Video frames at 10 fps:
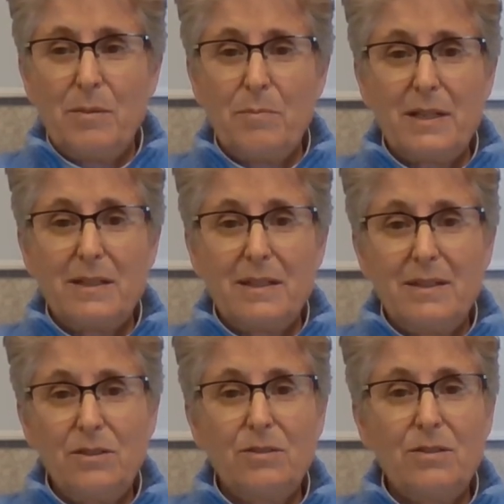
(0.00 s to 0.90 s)
but
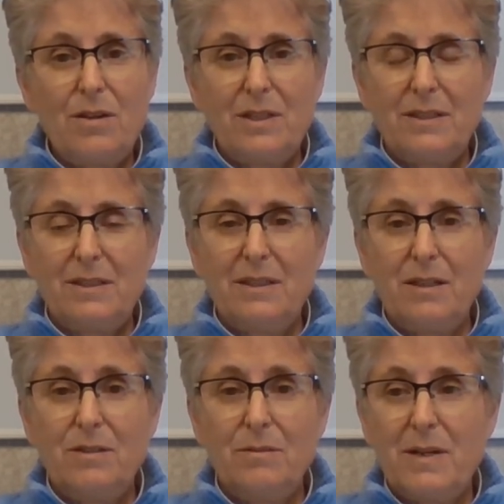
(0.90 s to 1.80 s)
then you notice
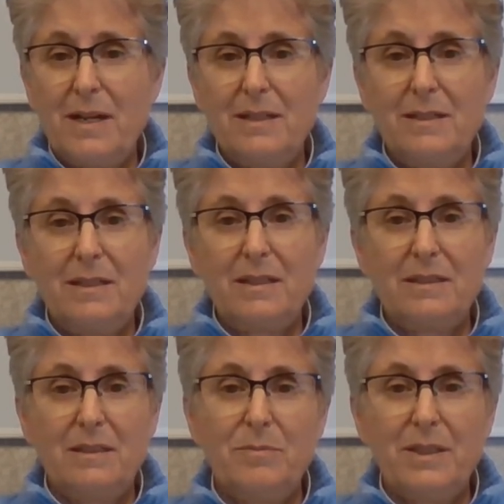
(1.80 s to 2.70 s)
that your mind is
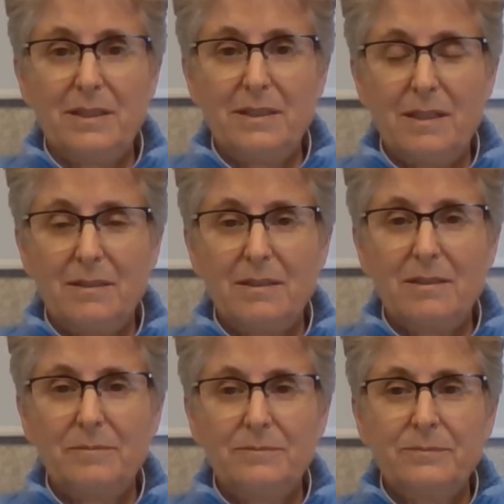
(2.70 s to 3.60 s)
someplace else.
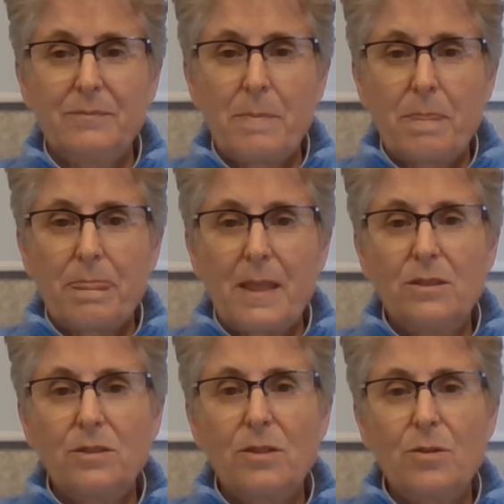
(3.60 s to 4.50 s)

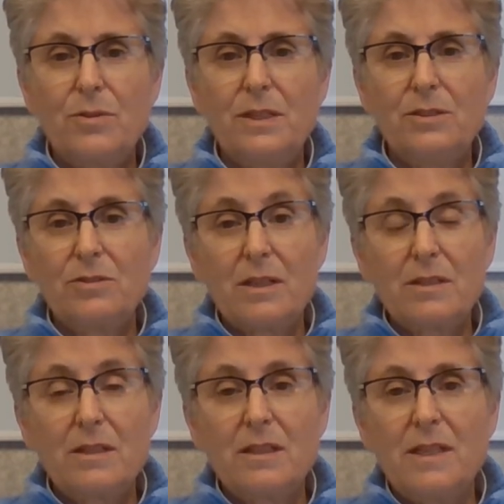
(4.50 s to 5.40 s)
And so the
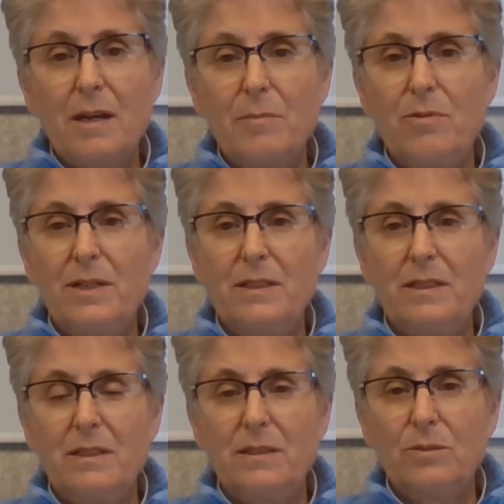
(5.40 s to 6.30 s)
instruction at that point
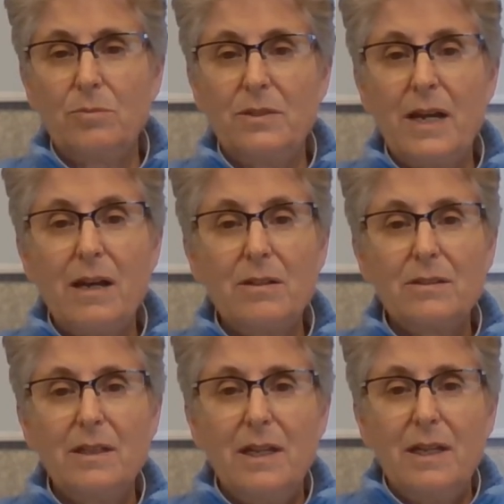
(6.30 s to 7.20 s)
is, without
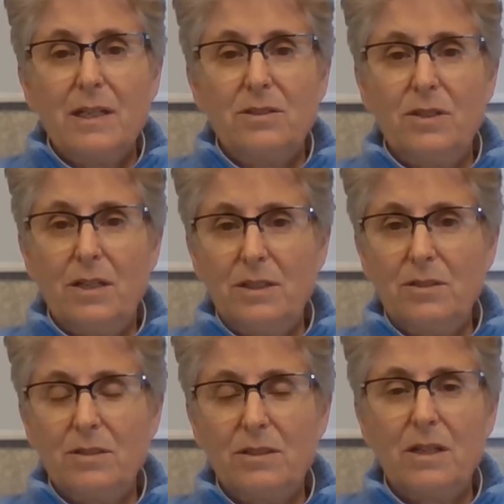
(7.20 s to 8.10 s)
judging
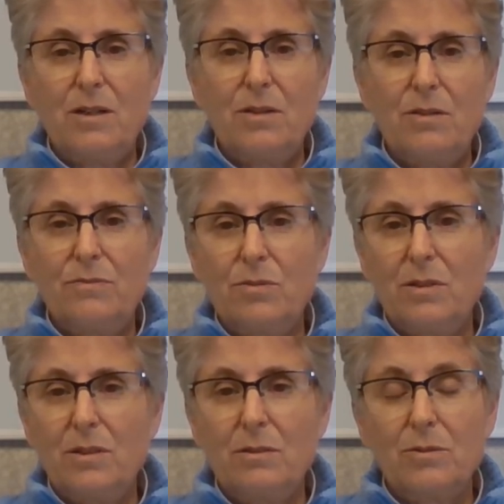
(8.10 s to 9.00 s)
yourself
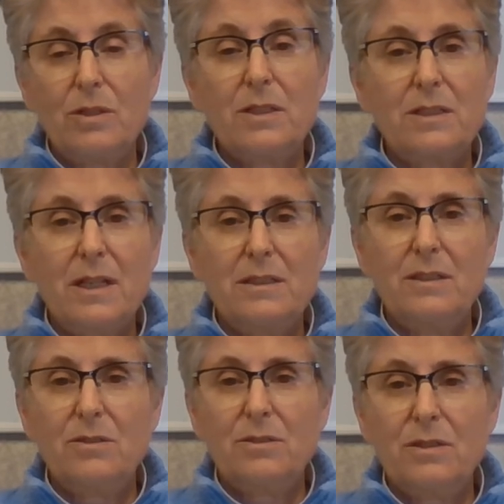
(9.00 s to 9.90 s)
or
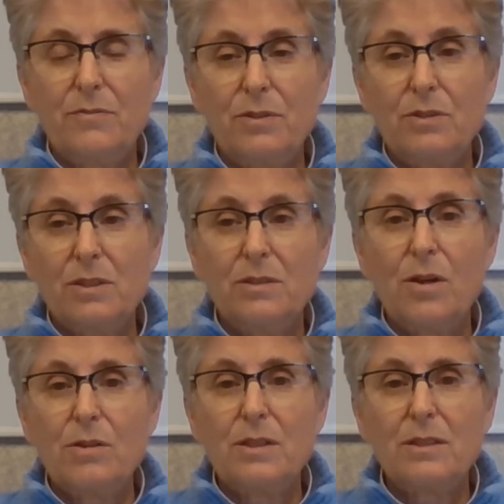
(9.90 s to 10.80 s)
criticizing yourself, you just
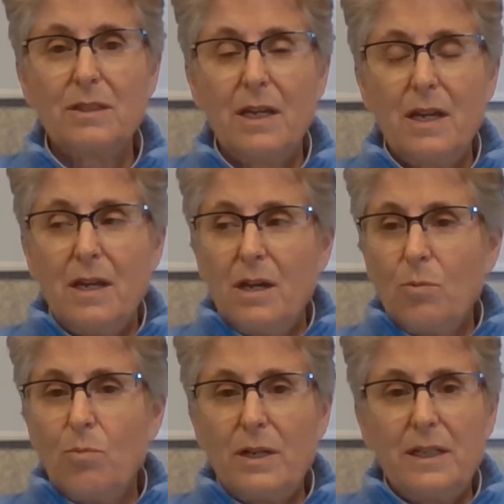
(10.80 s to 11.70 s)
notice
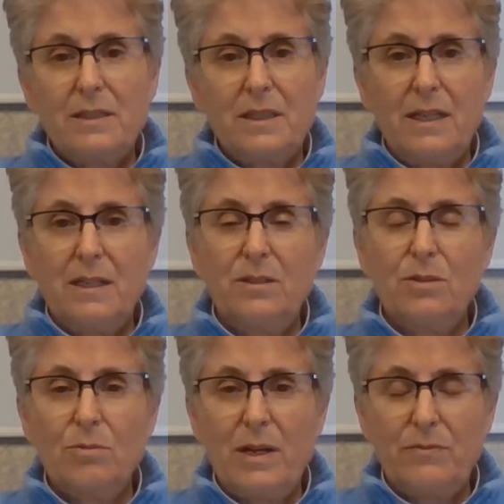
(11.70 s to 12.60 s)
what has taken
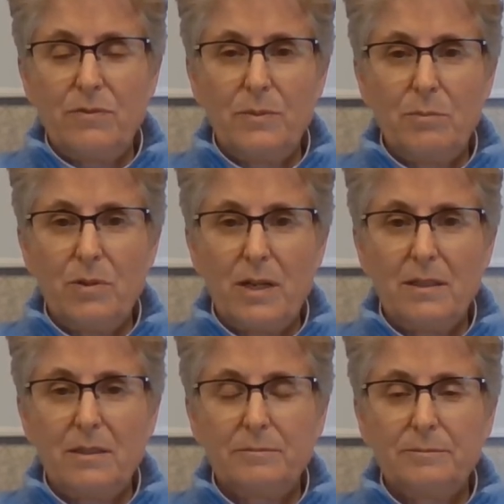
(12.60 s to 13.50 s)
you away from the breath.